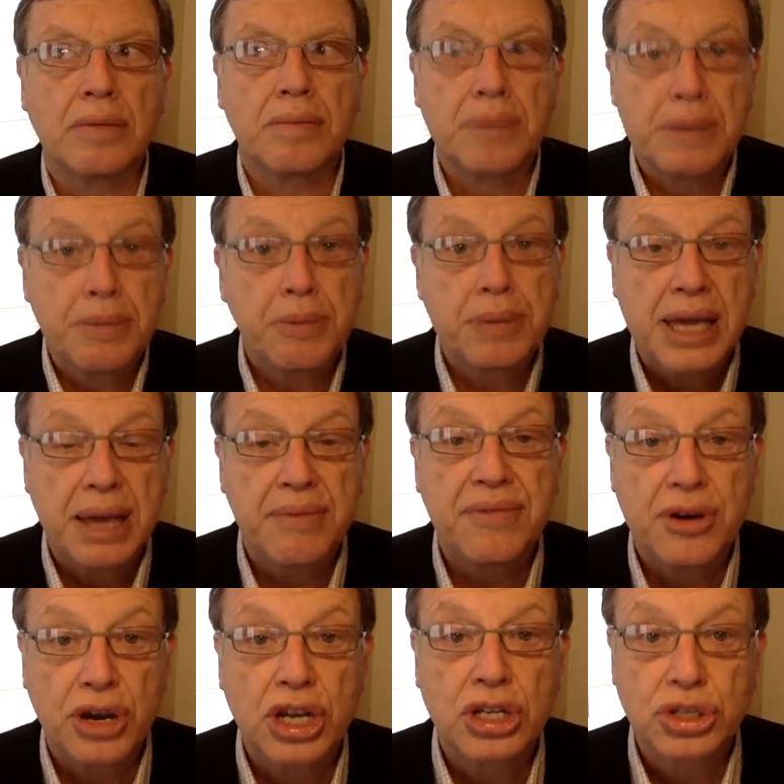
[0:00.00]
people became
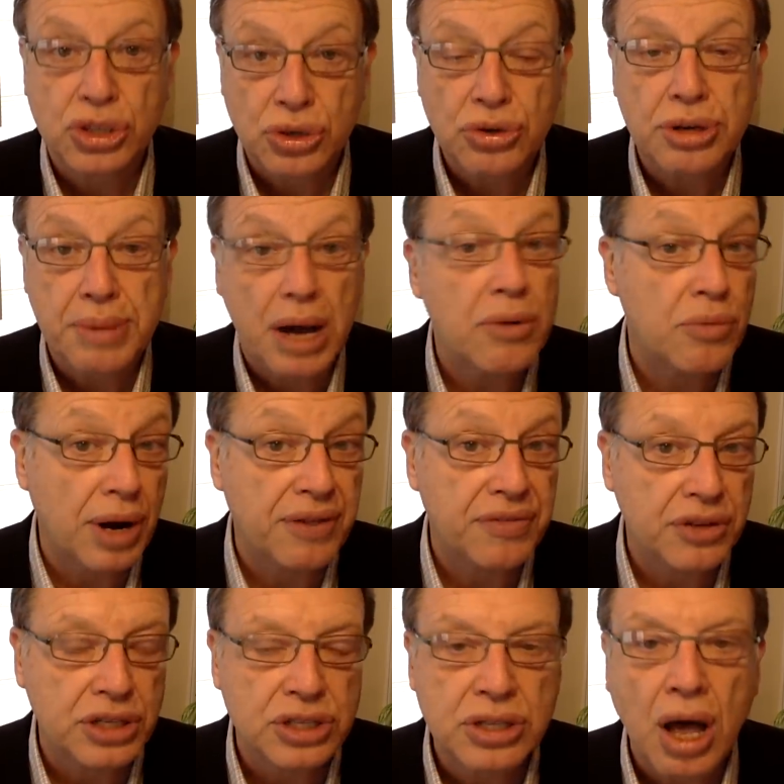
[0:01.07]
very concerned about, and
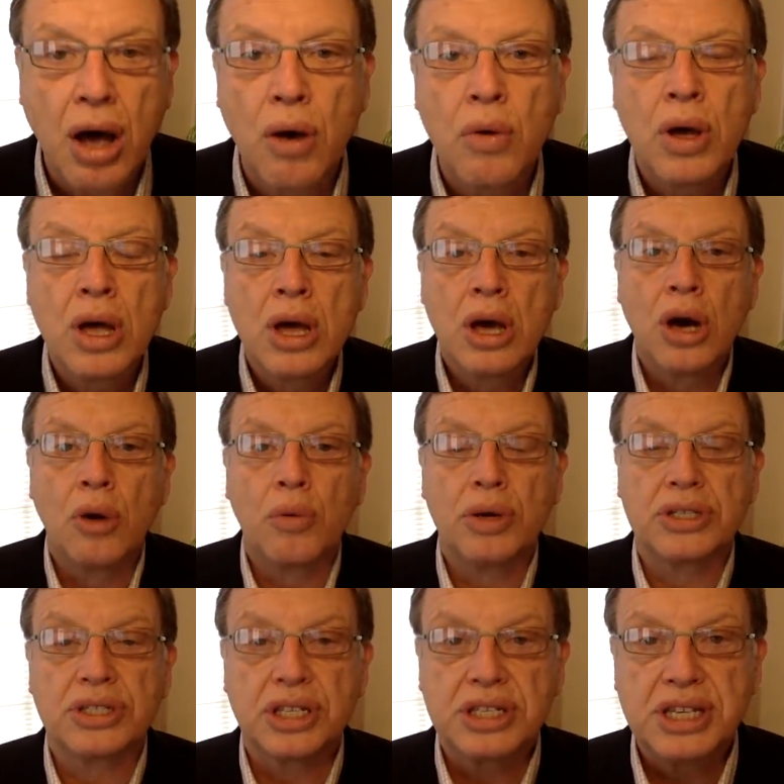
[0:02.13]
rightfully so,
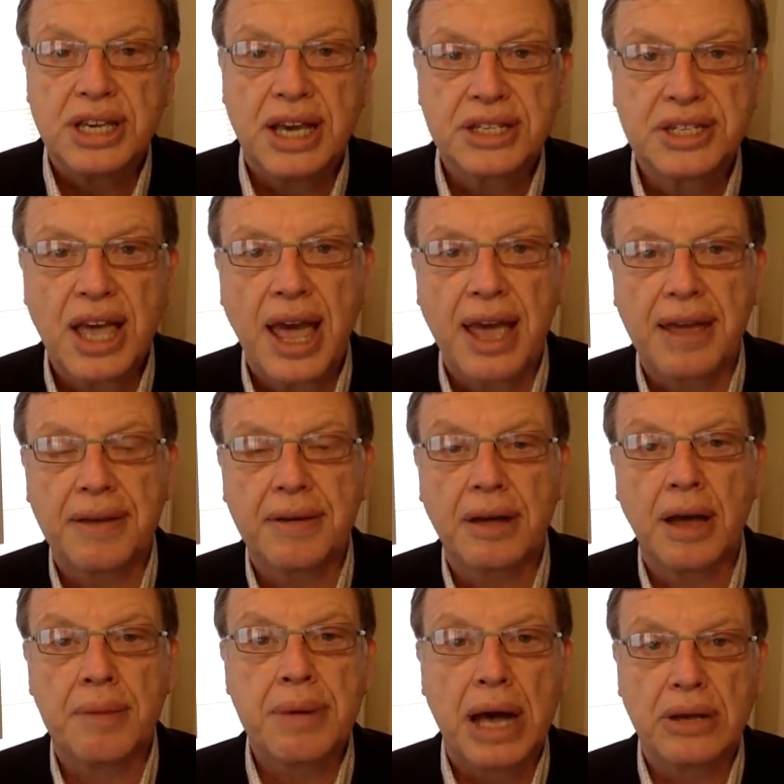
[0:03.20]
was the TSA,
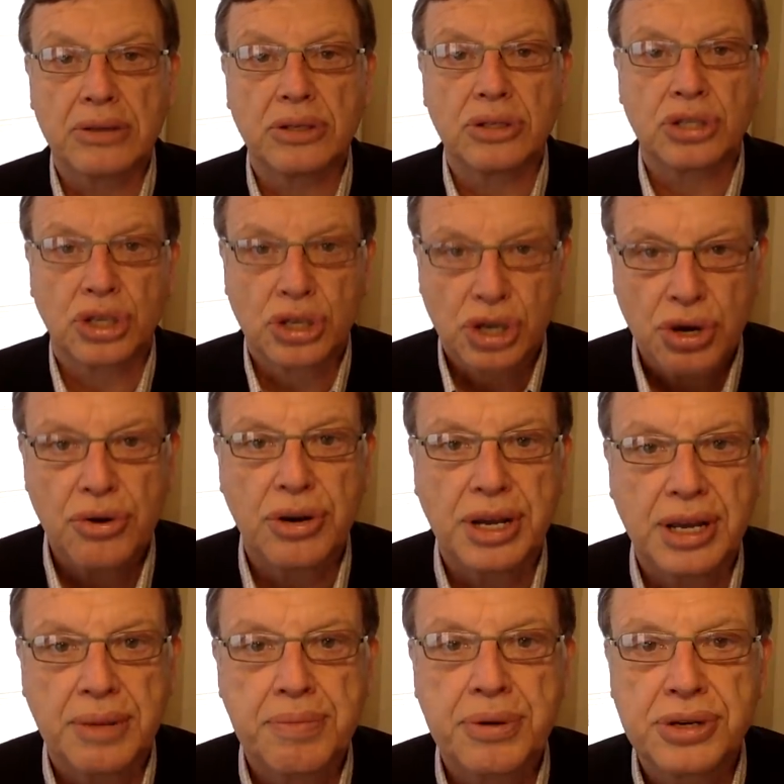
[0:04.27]
about
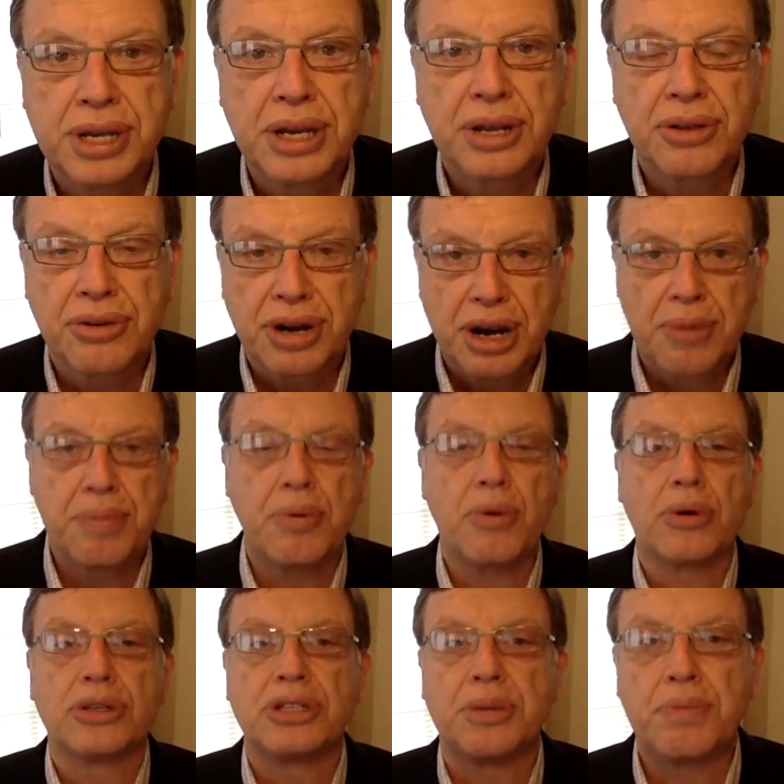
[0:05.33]
security, in particular at
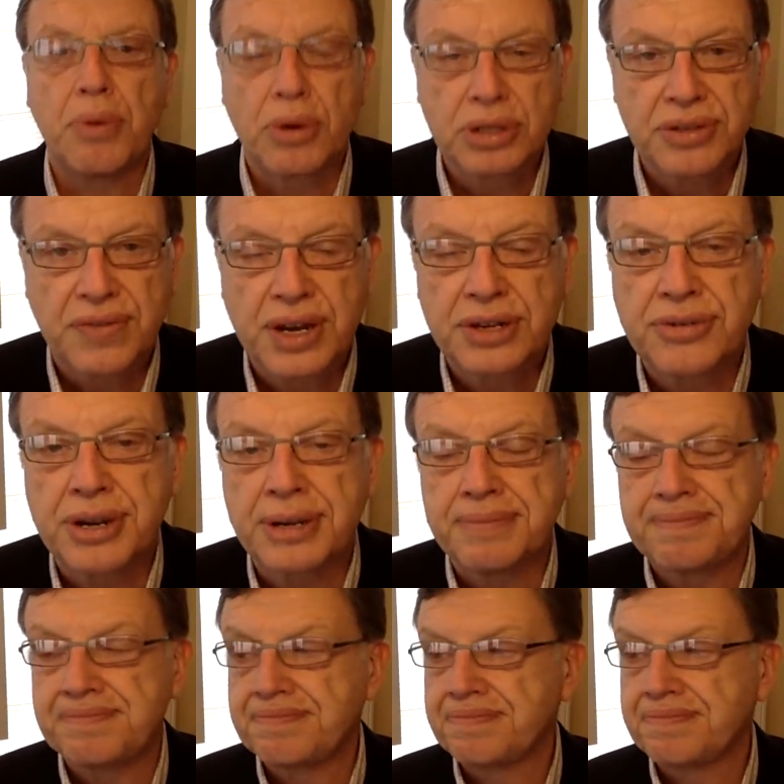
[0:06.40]
airports, at ports of entry.